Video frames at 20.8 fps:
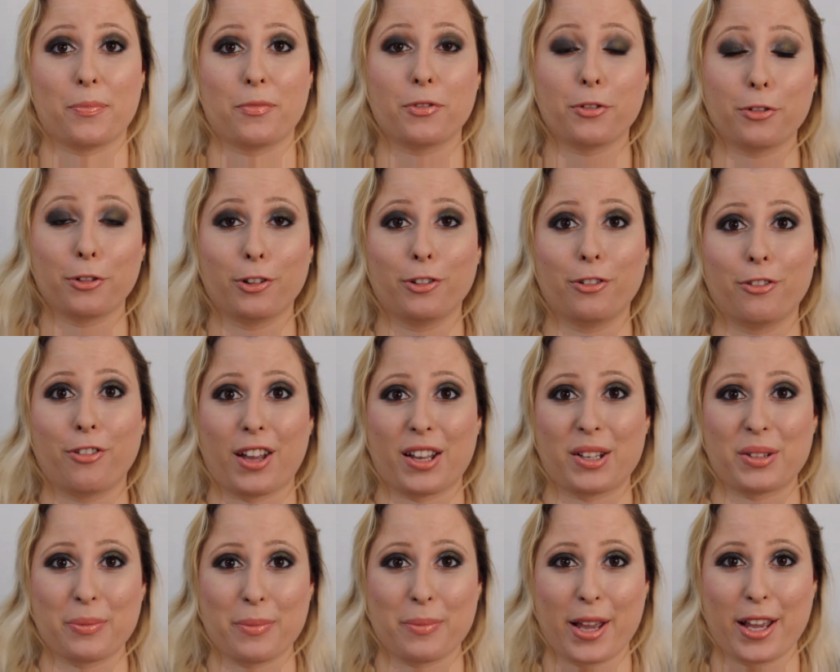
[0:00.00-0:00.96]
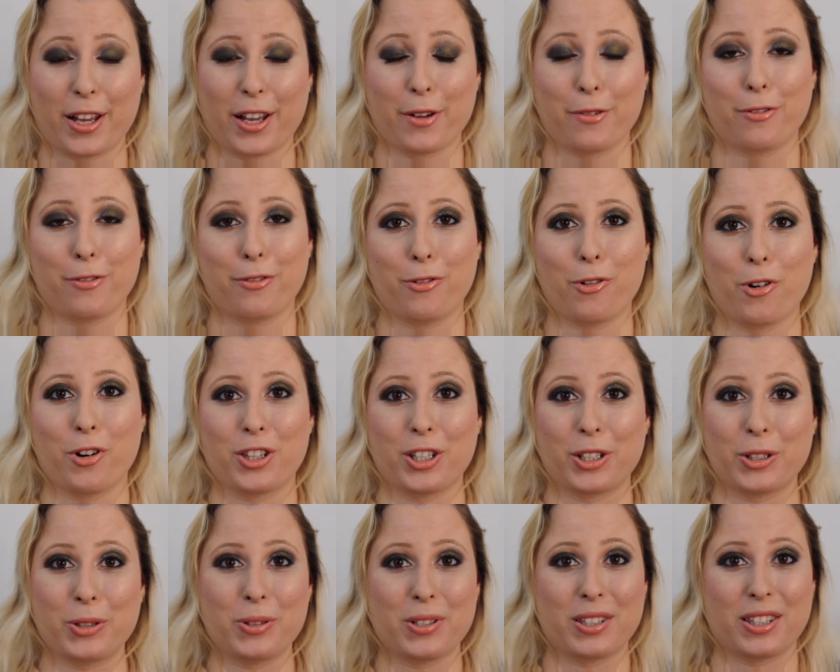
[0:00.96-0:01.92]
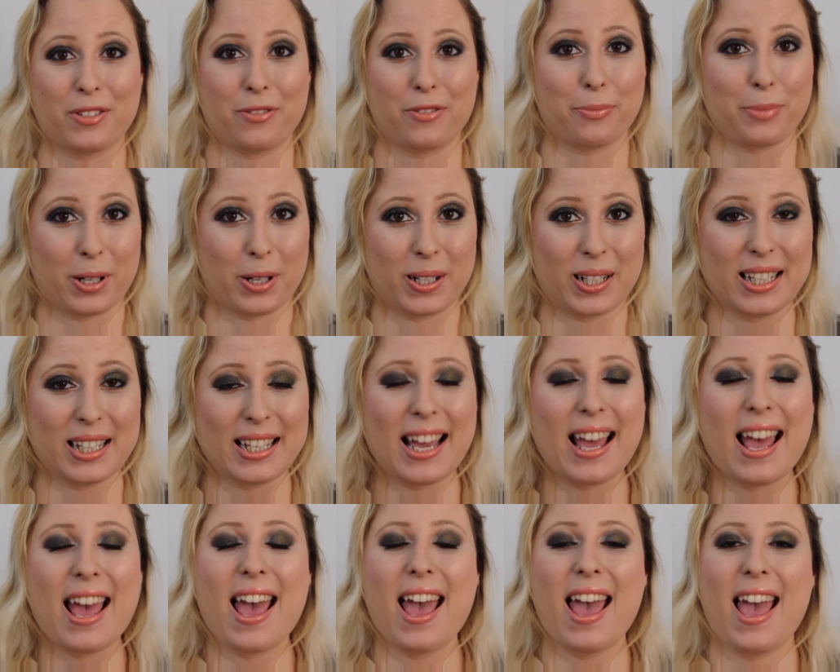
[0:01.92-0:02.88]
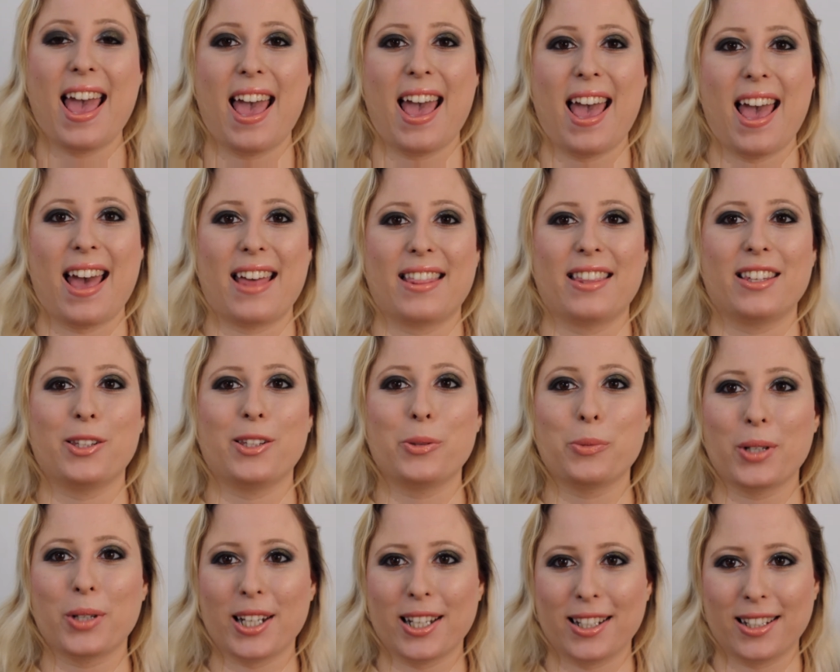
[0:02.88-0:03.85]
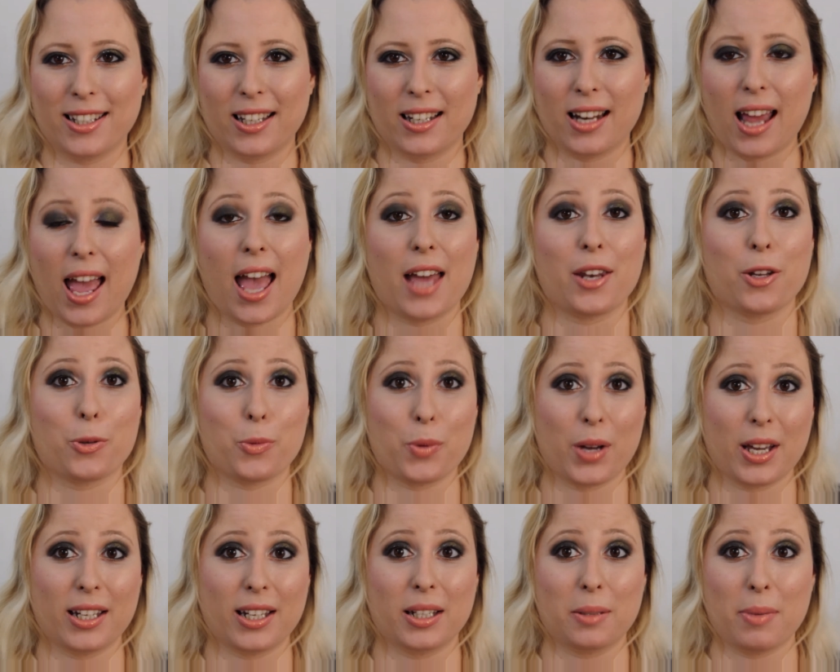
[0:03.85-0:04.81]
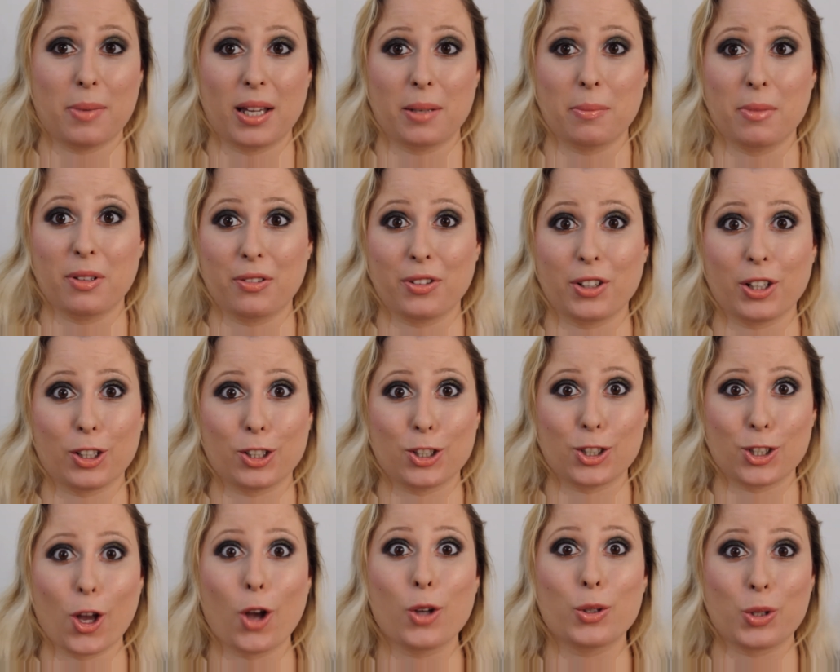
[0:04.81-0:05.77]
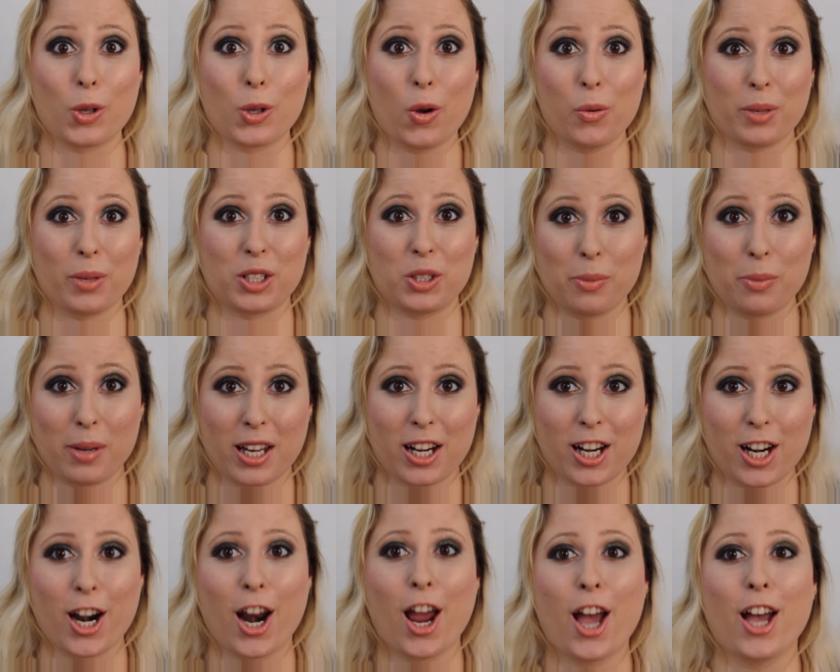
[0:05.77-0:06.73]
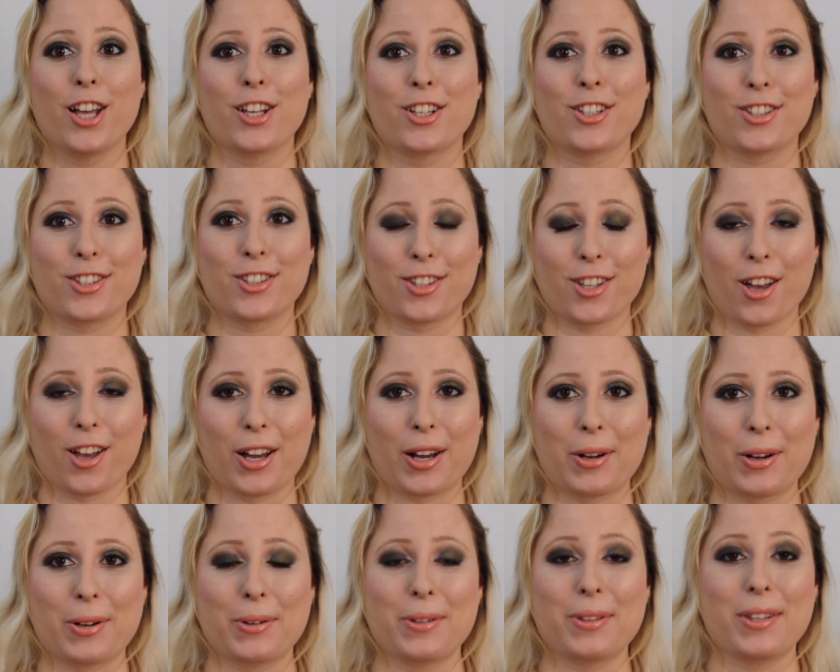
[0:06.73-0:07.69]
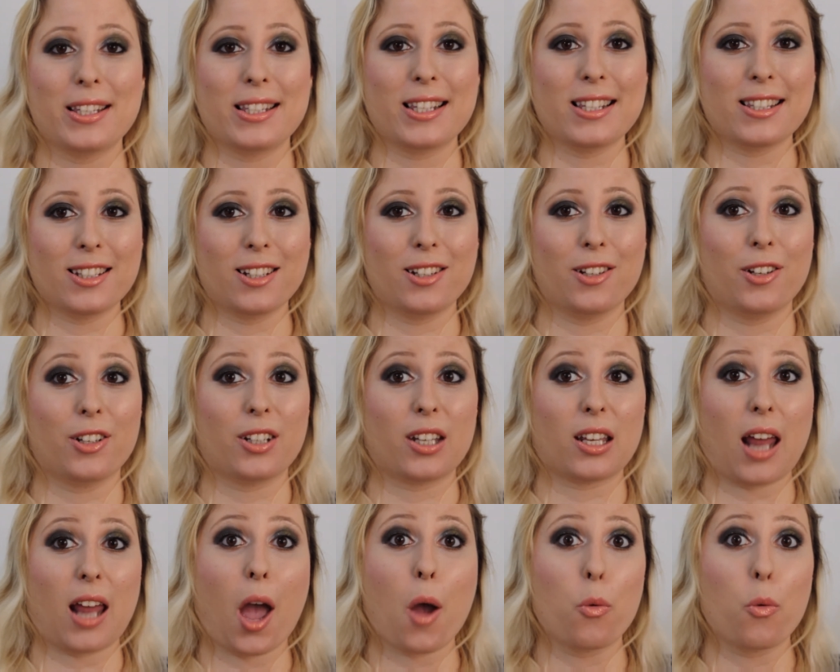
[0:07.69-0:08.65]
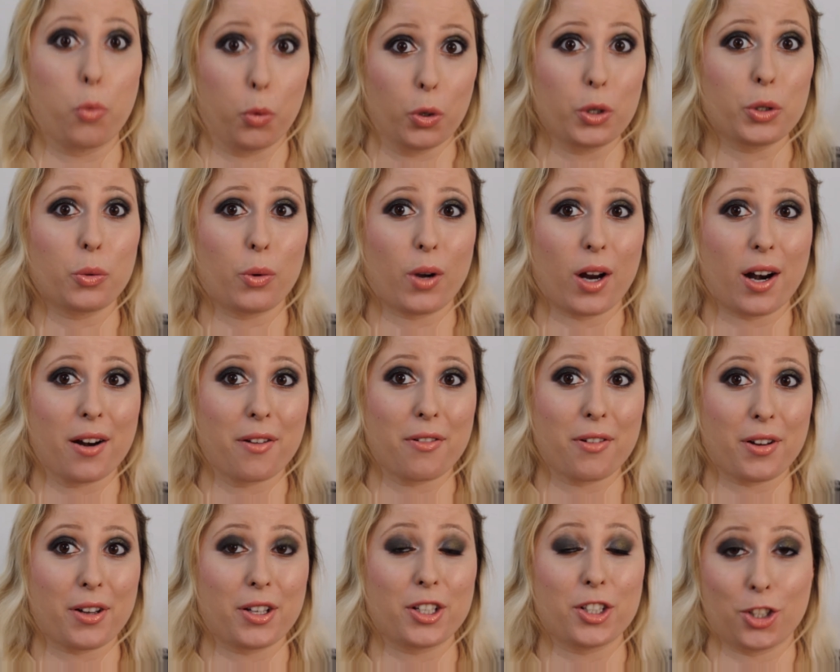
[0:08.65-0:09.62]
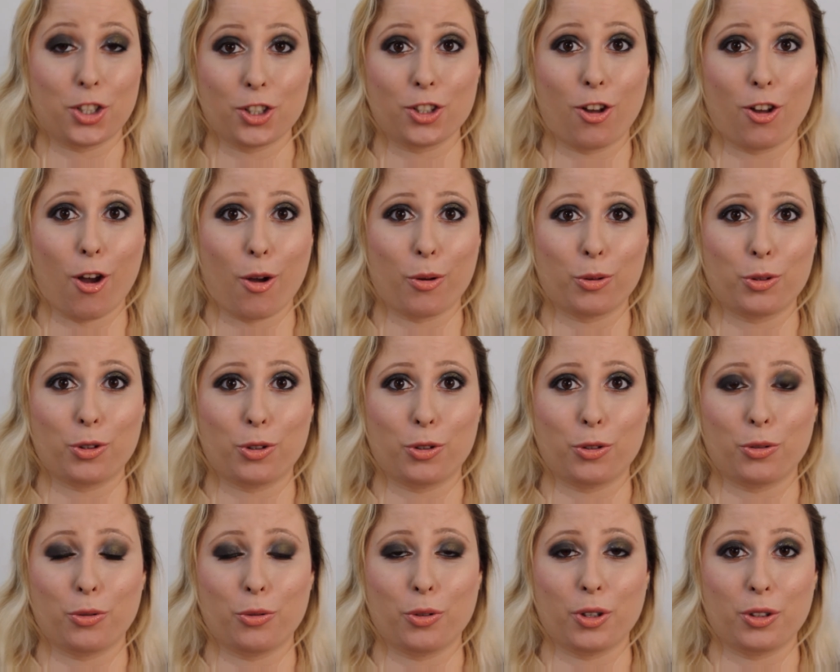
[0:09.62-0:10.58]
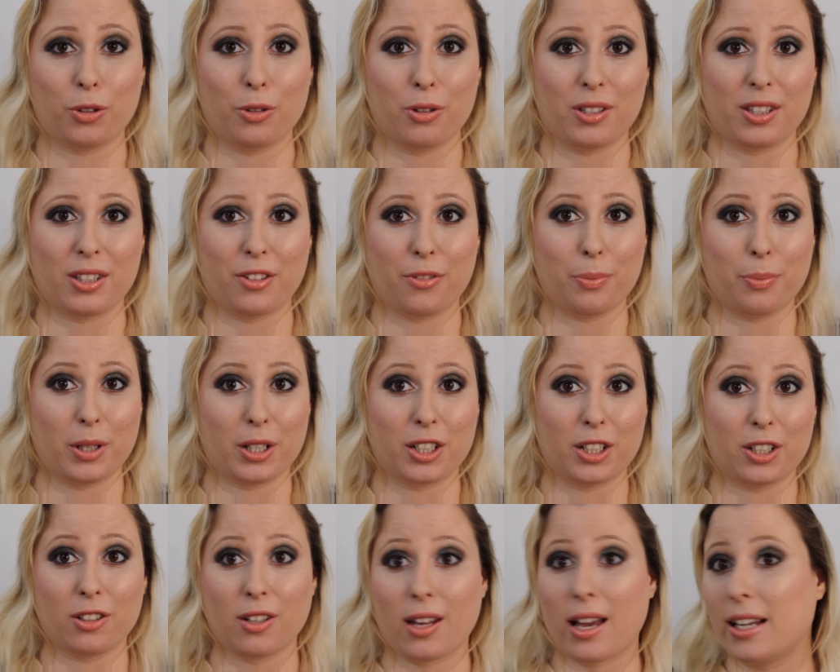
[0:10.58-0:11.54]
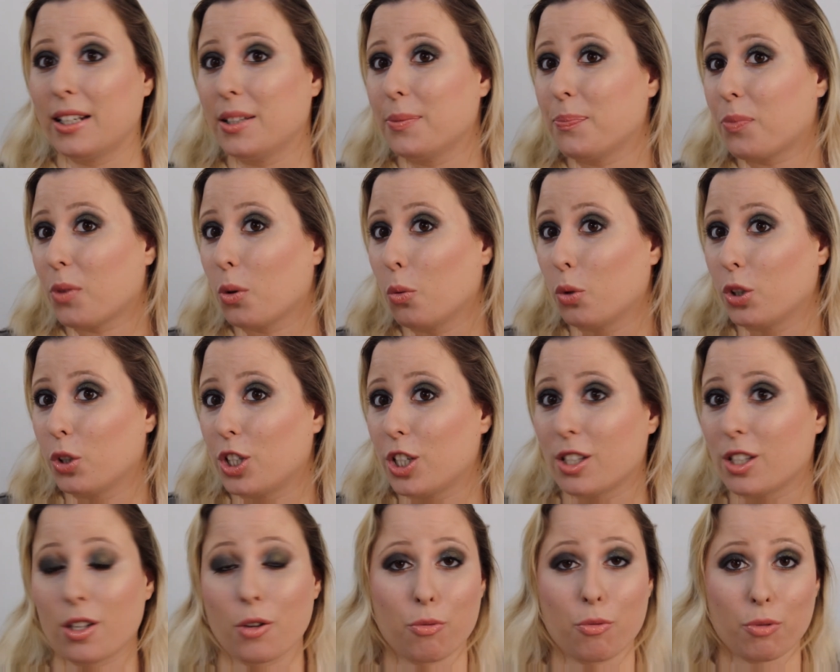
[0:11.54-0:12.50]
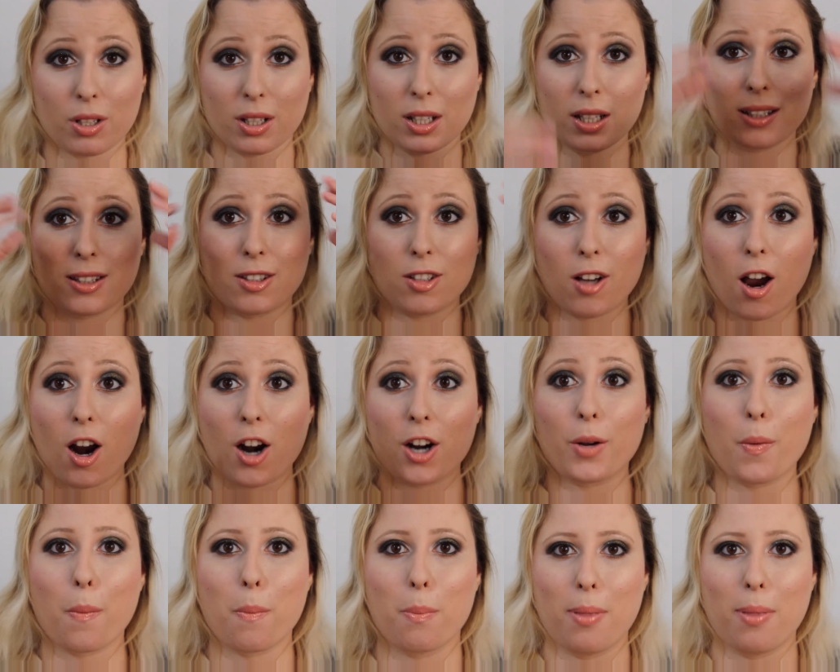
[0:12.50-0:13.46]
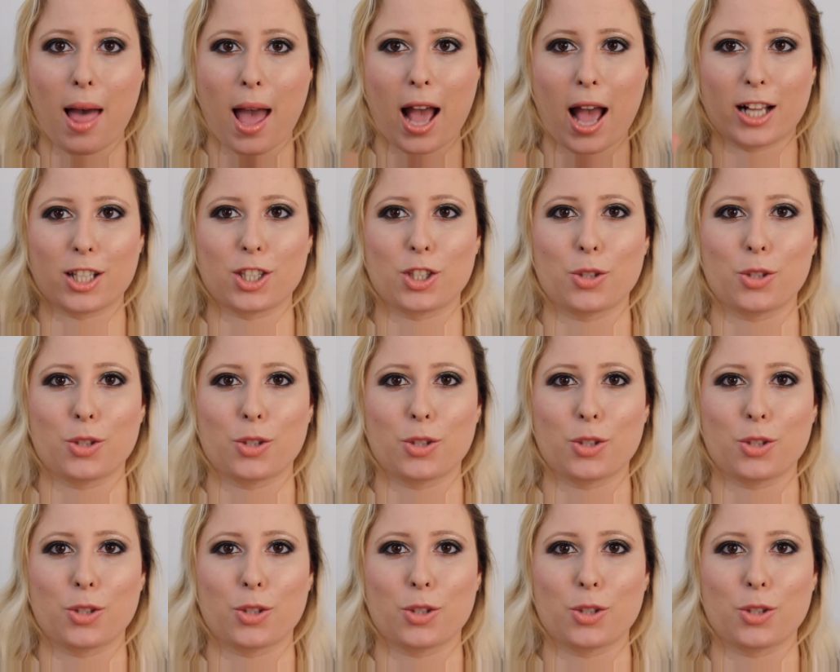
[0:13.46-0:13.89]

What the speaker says: full face makeup for the New Year's Eve party. And this is what I did, and already it made me feel so much better. So this is the look that I would wear if I should go to a New Year's Eve party tonight, which is a really dark black